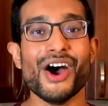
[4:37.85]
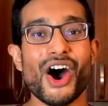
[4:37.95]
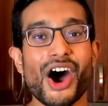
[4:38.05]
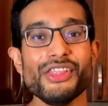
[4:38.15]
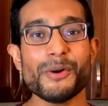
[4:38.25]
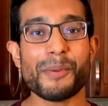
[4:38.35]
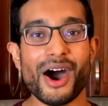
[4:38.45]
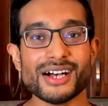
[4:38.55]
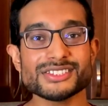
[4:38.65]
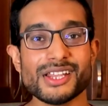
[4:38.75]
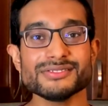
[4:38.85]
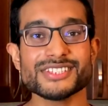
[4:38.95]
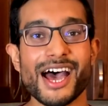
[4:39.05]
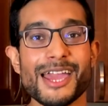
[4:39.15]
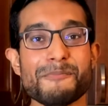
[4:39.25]
On the positive
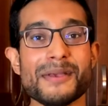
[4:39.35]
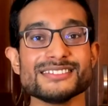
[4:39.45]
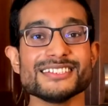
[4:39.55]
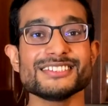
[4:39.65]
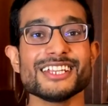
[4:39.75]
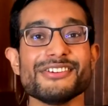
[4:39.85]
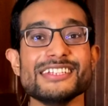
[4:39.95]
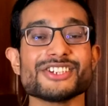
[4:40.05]
side, business degrees